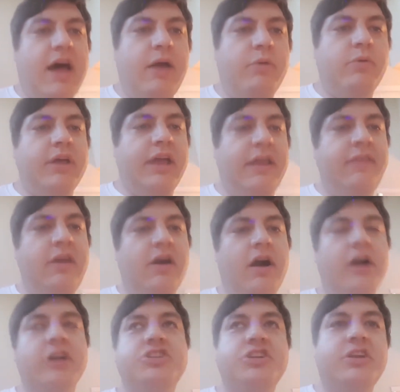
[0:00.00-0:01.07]
I will end the
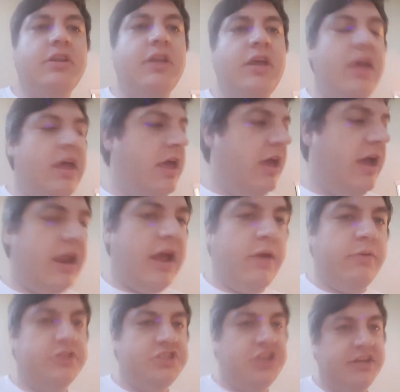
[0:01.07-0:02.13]
auction, and I
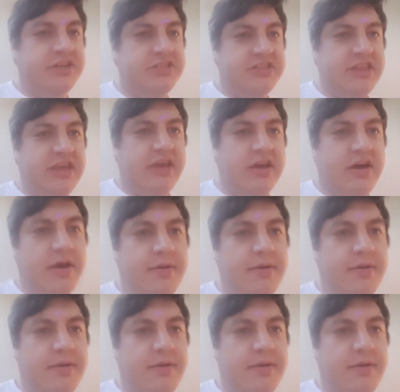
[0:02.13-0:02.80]
will change the